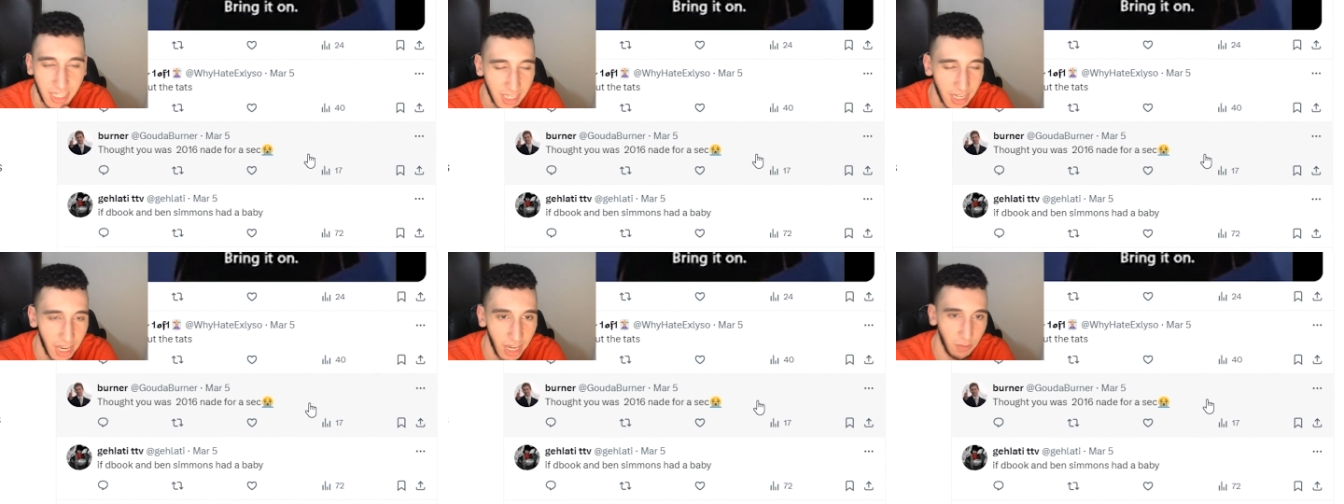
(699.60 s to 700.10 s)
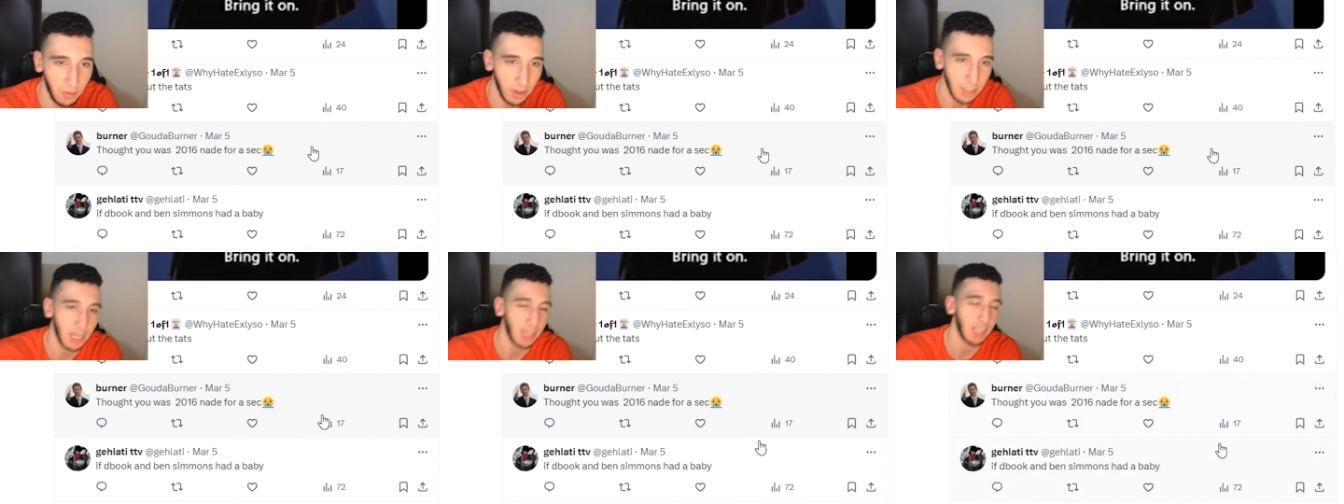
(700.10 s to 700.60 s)
Nade for a
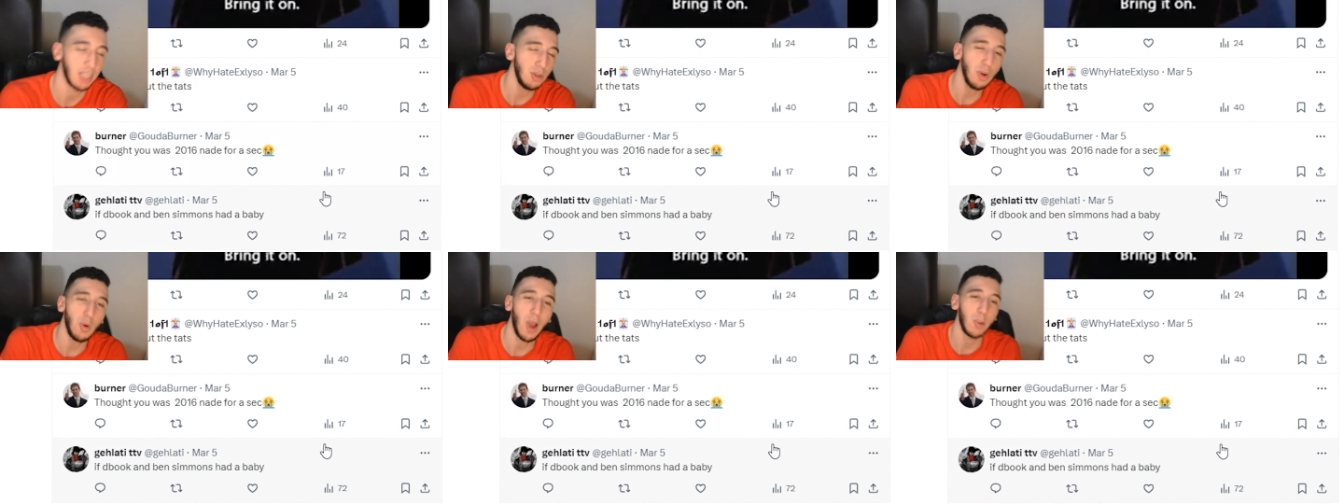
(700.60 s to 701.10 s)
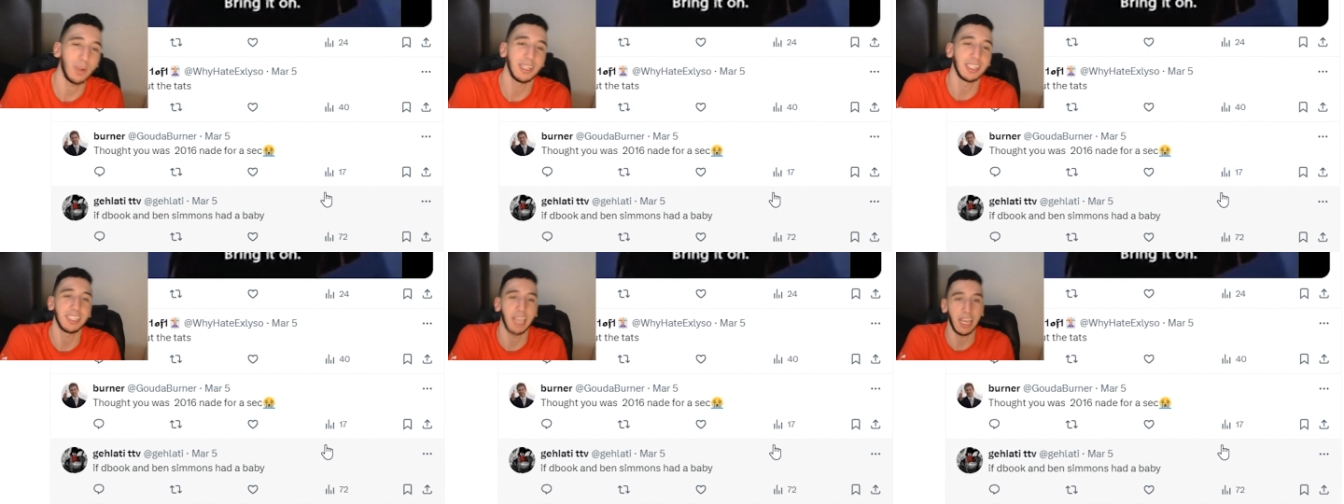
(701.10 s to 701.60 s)
second. You know how
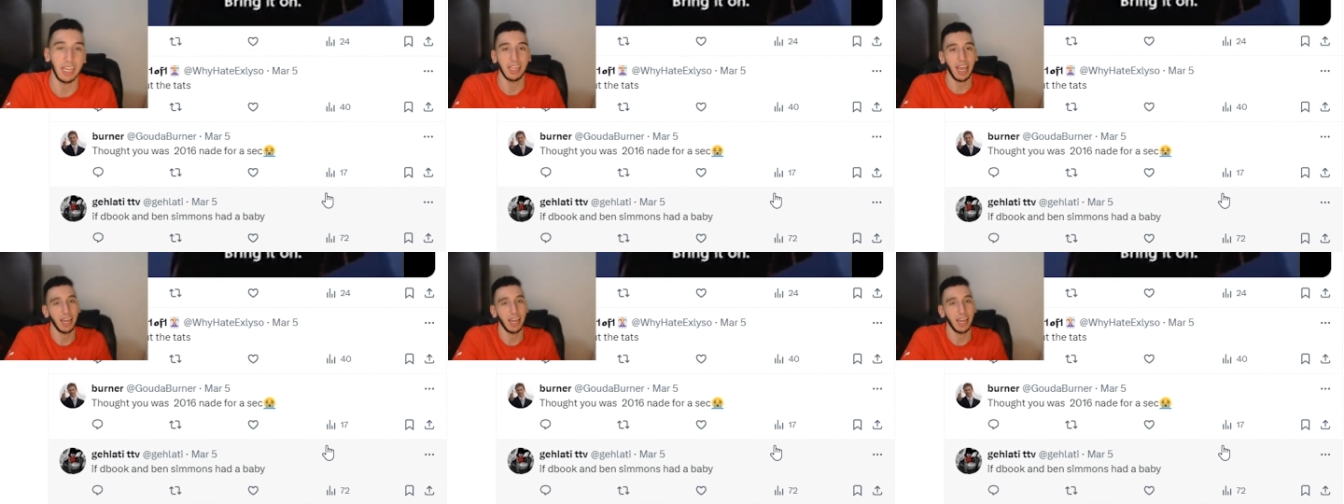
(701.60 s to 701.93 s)
insane that